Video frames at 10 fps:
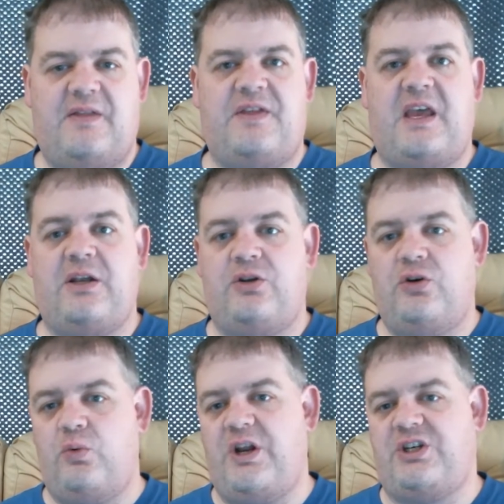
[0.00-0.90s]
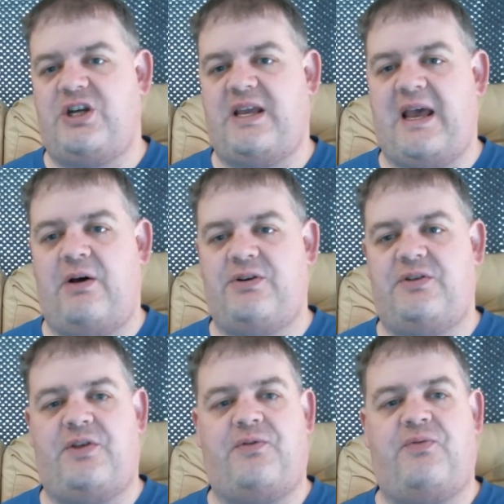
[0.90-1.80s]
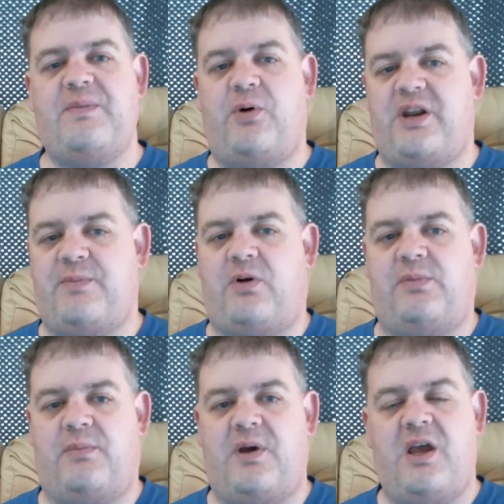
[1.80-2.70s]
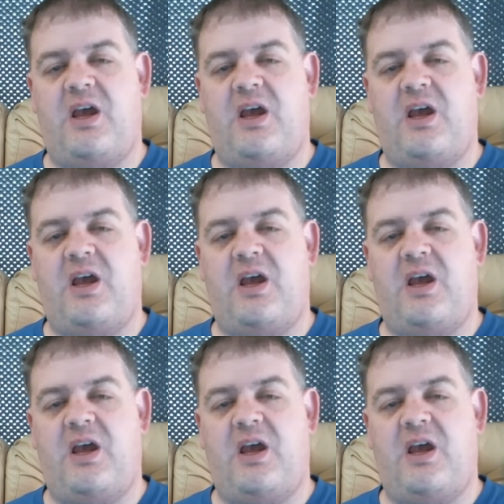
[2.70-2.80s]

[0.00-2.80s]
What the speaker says: then you'll want to check out The Three-Body Problem